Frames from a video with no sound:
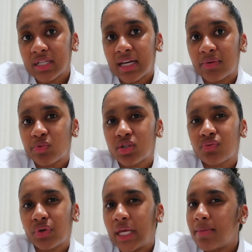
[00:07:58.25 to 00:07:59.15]
and it was just
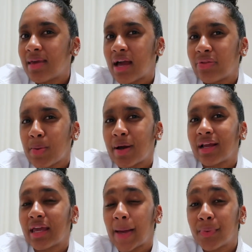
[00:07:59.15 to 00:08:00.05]
freaking me out, the amount
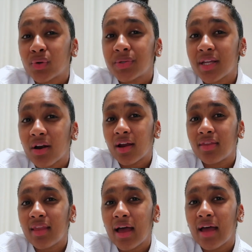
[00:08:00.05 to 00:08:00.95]
of chemicals
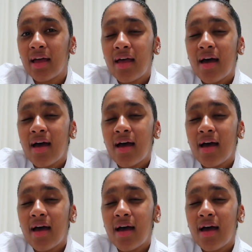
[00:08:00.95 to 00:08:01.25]
in that.